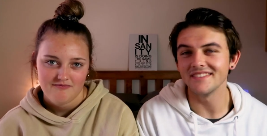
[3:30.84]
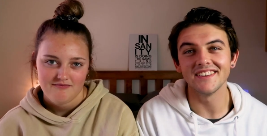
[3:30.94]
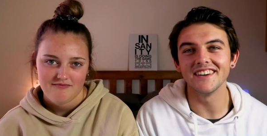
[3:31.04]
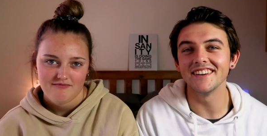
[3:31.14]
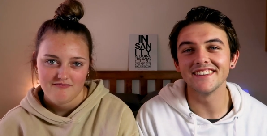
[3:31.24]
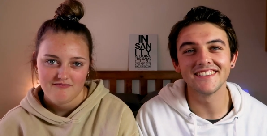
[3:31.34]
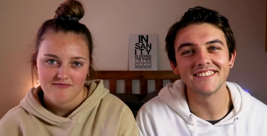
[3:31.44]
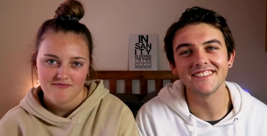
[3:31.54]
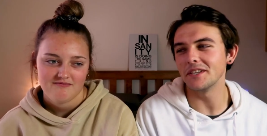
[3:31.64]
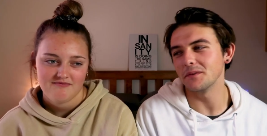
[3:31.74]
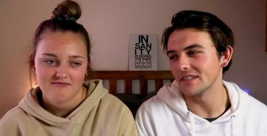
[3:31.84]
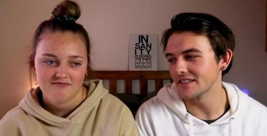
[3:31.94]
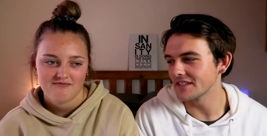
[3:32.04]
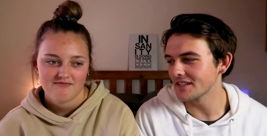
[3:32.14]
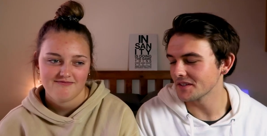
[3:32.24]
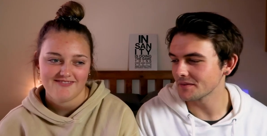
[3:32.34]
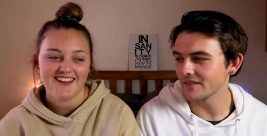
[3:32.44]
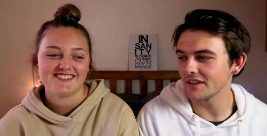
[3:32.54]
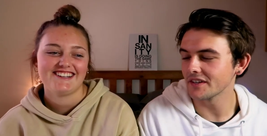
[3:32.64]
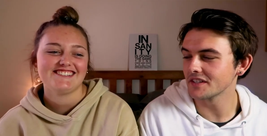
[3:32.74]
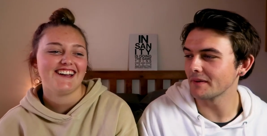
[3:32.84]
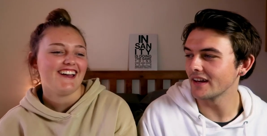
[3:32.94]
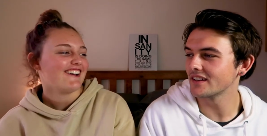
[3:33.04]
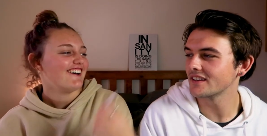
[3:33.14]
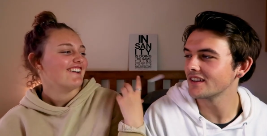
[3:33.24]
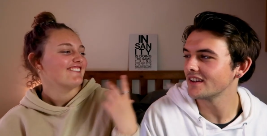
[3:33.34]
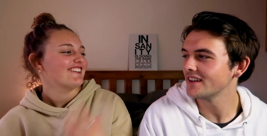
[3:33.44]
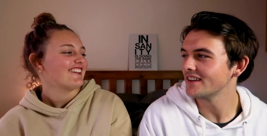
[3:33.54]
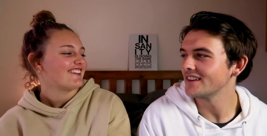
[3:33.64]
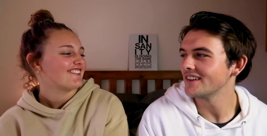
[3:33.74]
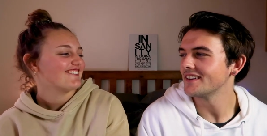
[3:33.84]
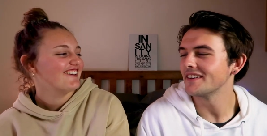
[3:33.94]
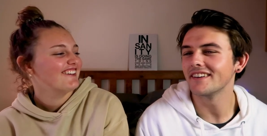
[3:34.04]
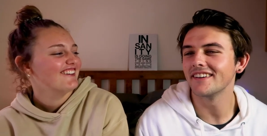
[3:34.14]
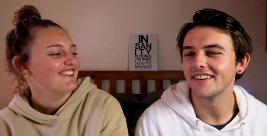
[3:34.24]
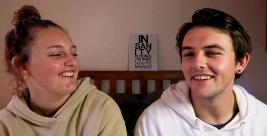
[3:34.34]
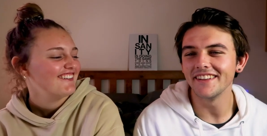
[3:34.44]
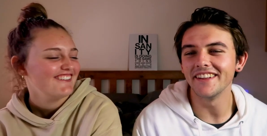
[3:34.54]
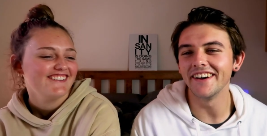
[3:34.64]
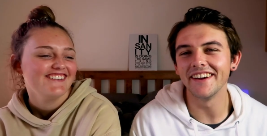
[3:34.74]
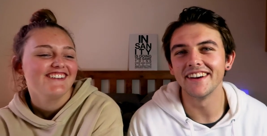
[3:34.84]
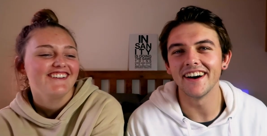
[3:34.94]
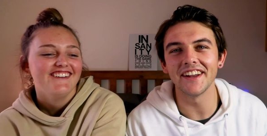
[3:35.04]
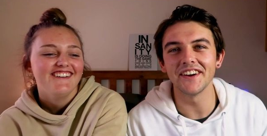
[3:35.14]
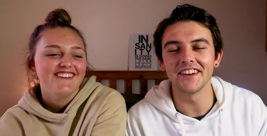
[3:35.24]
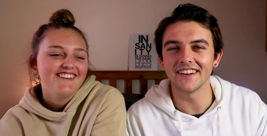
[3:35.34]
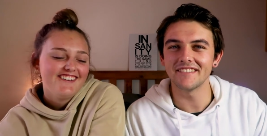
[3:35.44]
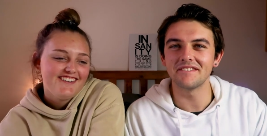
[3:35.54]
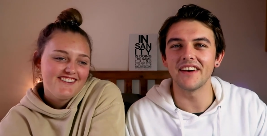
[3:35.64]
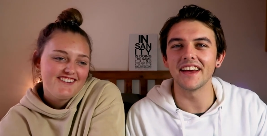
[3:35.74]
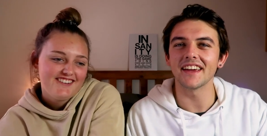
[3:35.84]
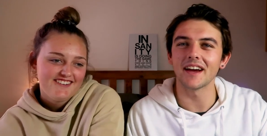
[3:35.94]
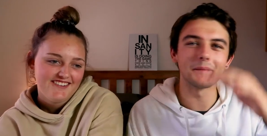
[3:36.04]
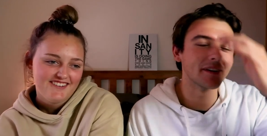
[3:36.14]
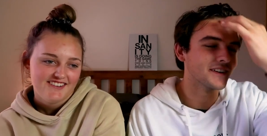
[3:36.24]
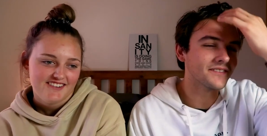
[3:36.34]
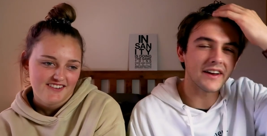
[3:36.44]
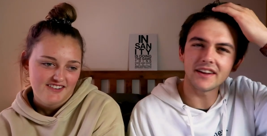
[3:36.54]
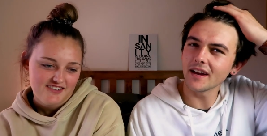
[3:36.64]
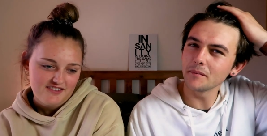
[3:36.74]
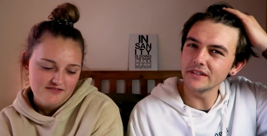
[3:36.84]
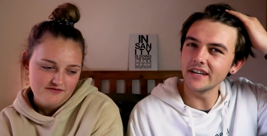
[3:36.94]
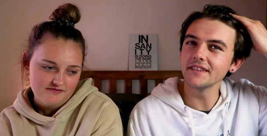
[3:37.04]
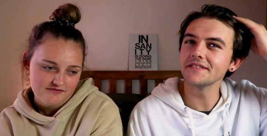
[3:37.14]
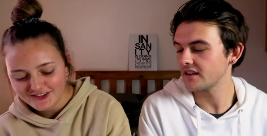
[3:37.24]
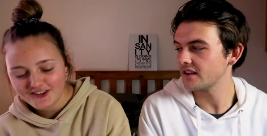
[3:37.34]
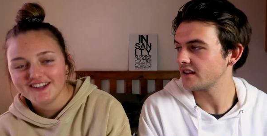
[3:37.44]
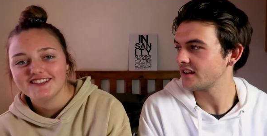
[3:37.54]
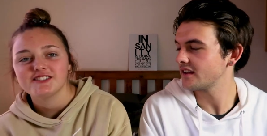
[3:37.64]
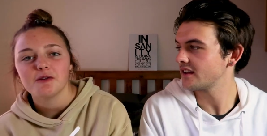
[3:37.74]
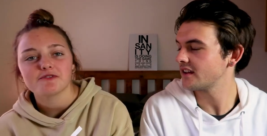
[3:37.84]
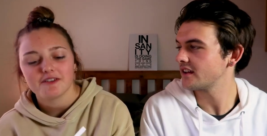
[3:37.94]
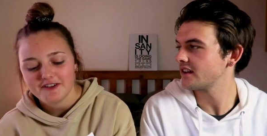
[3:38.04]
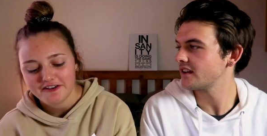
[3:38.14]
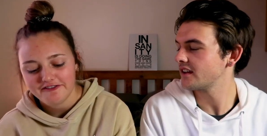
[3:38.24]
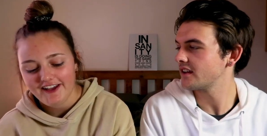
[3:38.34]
Speaker 1: No. I mean, you wouldn't know. You don't watch. I was gonna
Speaker 2: say I can't really.
Speaker 1: no, I don't fake camera fake camera laugh.
Speaker 2: Not an assumption, but a